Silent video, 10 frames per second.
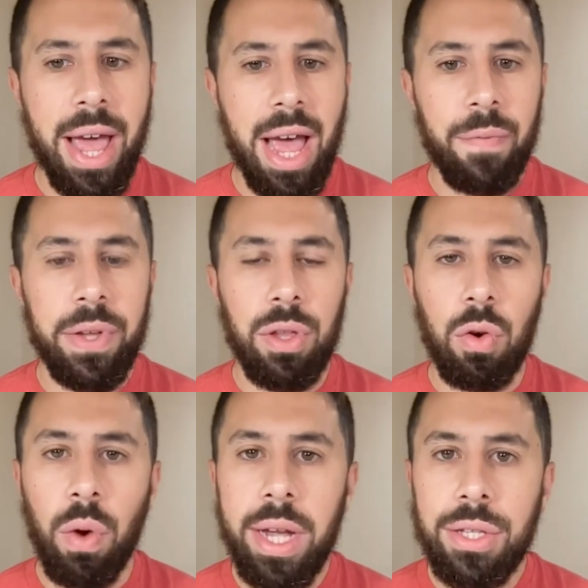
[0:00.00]
and a half in the
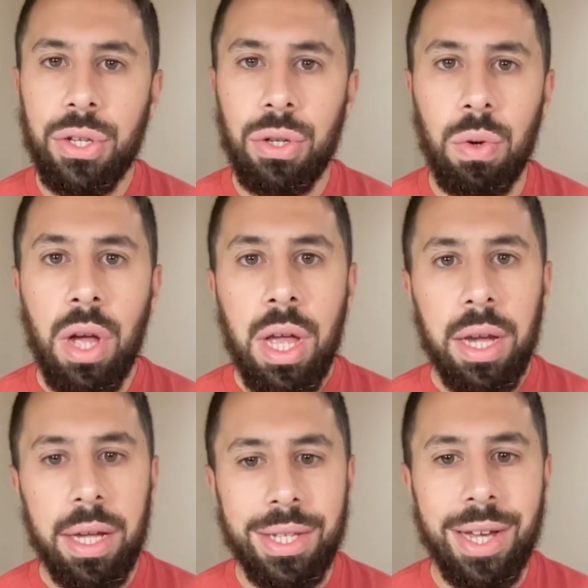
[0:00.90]
grade two
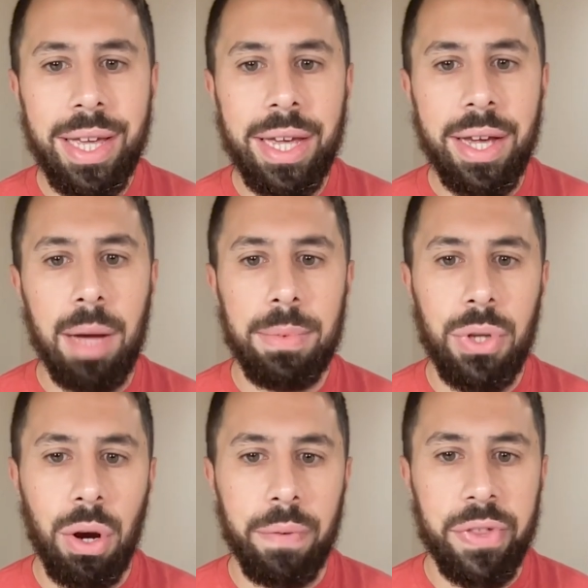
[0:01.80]
Kentucky
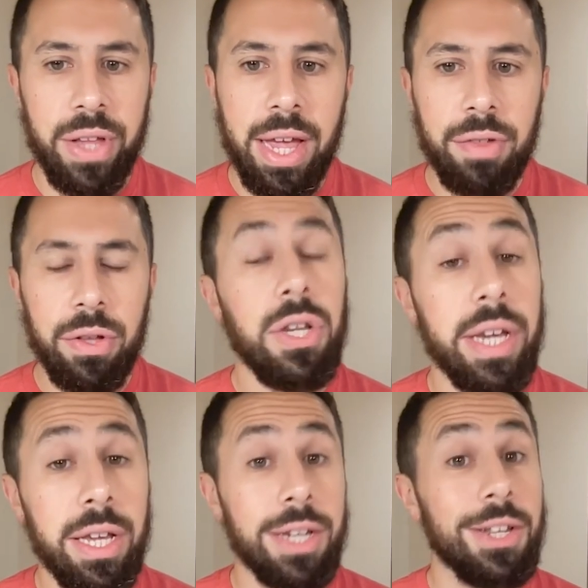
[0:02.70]
Cup Turf Stakes,
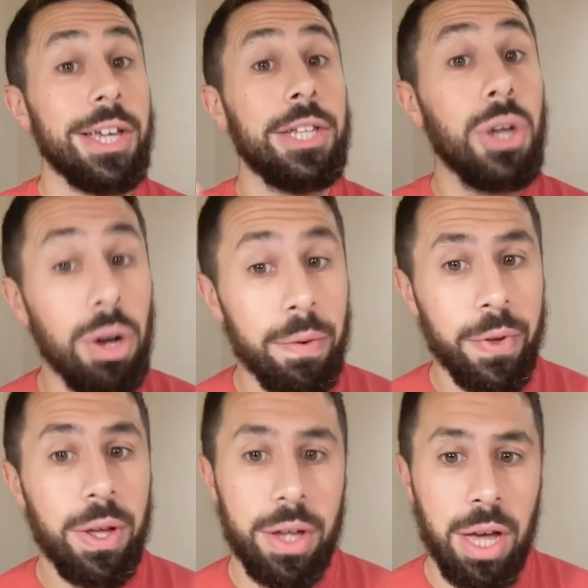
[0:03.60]
Kentucky Turf
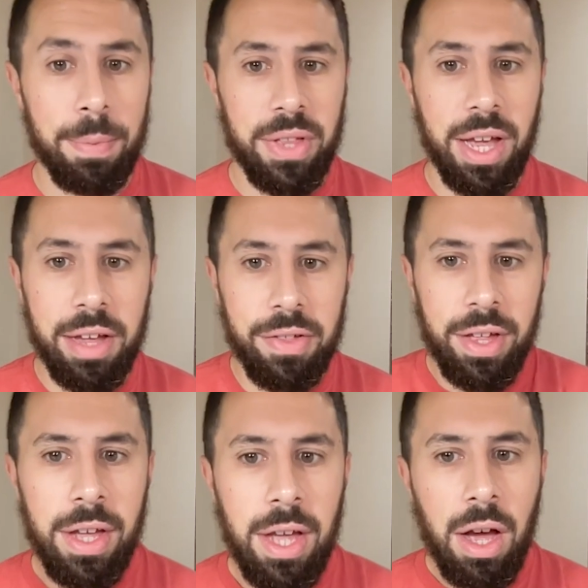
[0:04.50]
Cup Stakes
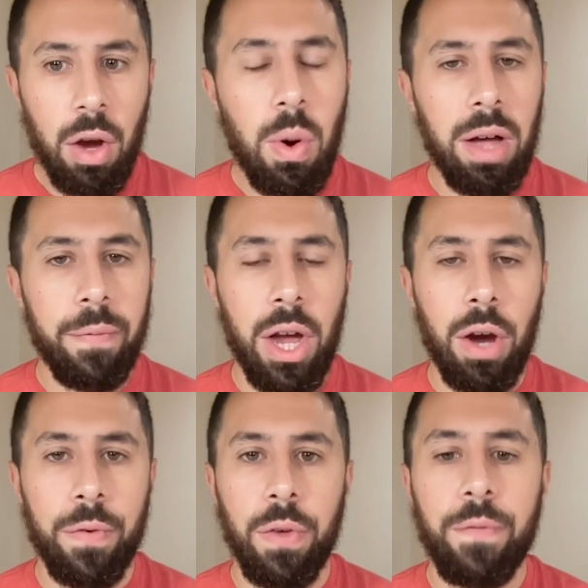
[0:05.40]
a
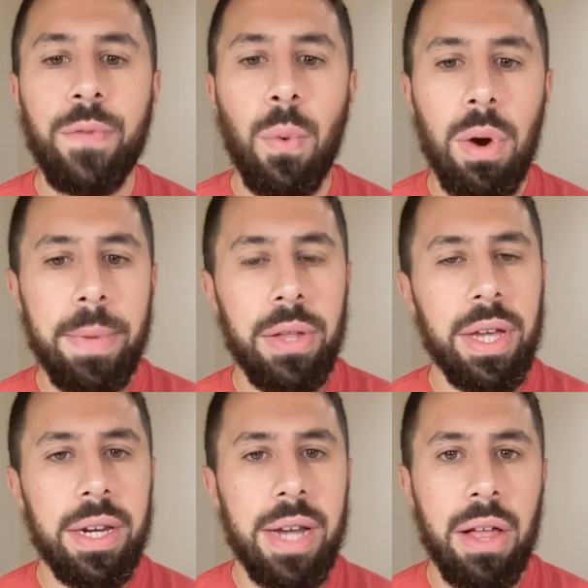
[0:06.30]
qualifier for the $4
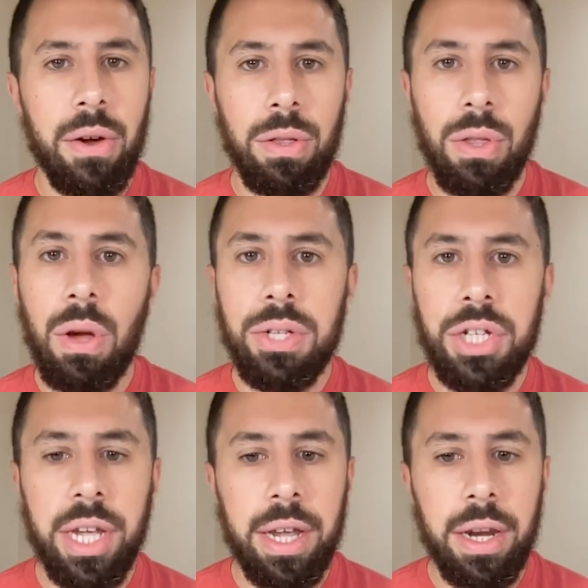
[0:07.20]
million
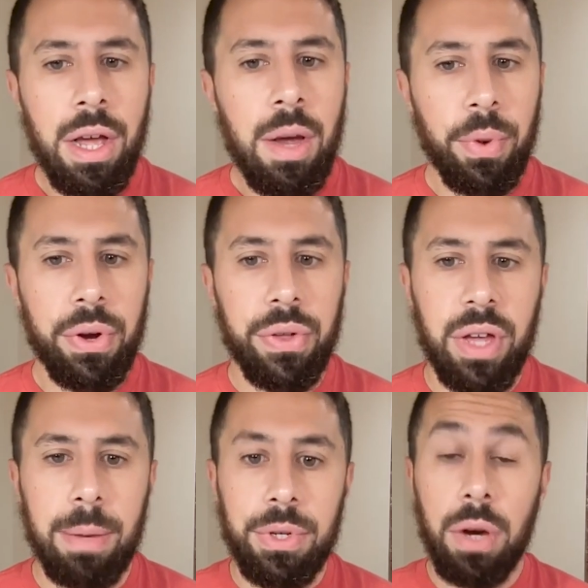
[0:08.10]
Longines Breeders'
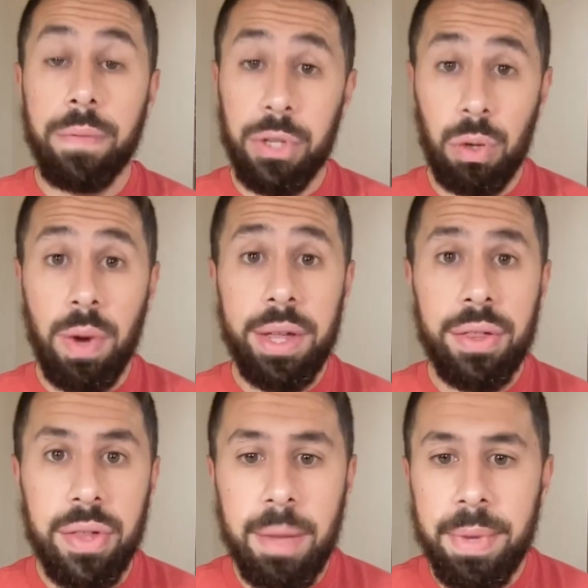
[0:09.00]
Cup Turf. The two
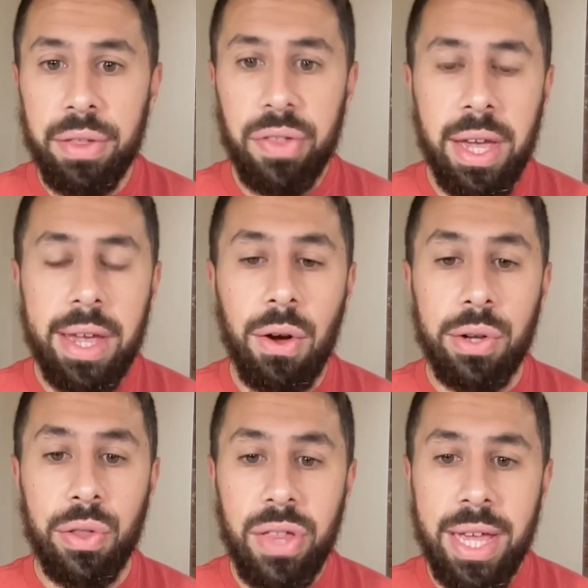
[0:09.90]
races can be seen
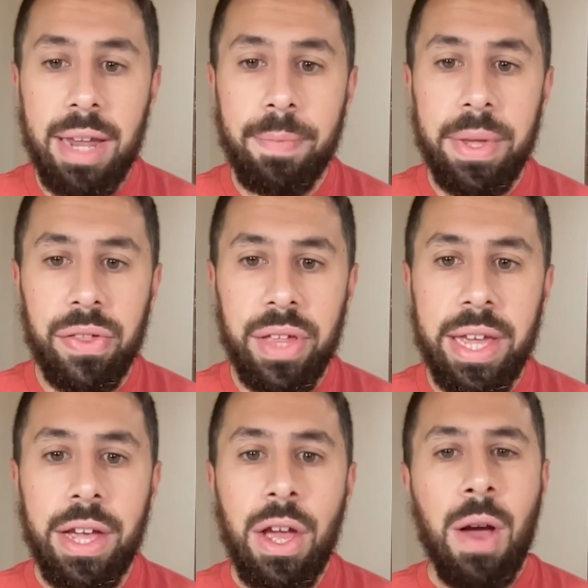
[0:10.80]
on
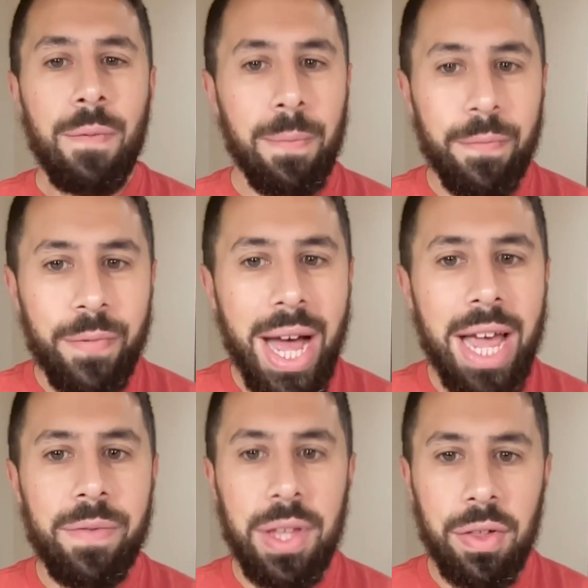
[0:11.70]
CNBC from
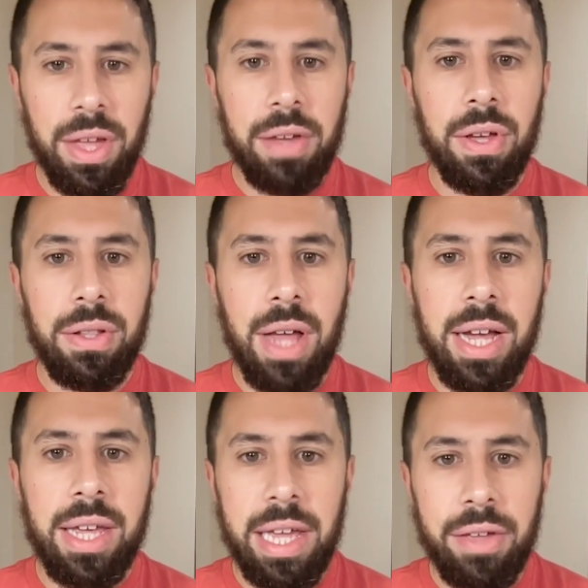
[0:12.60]
five to six
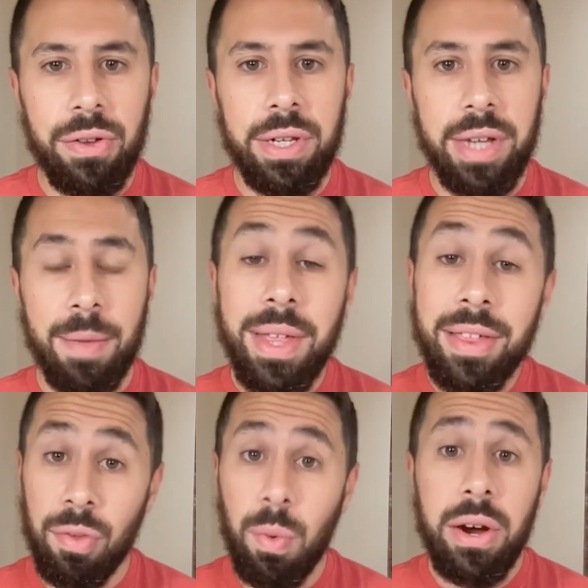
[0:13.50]
o'clock Eastern time.
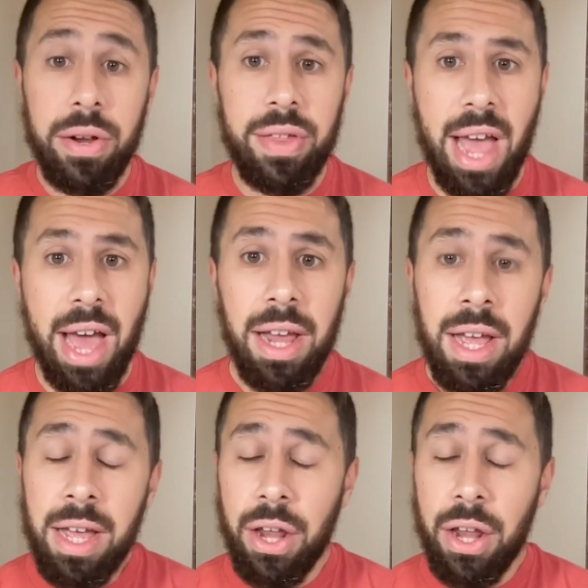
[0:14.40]
This is where it's at.